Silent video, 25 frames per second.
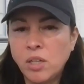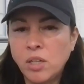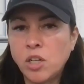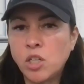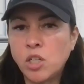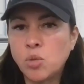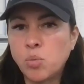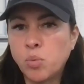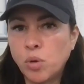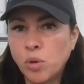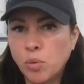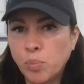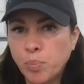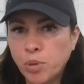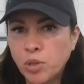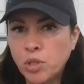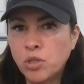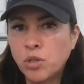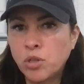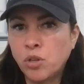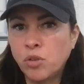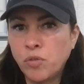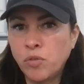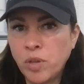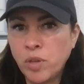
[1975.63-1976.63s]
because we're
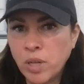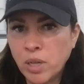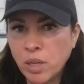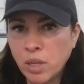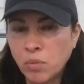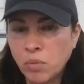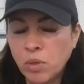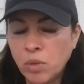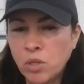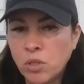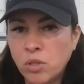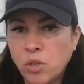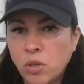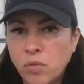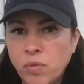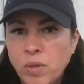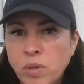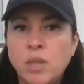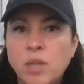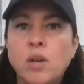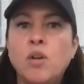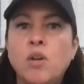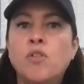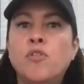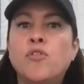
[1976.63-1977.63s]
preserving and
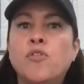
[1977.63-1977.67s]
reserving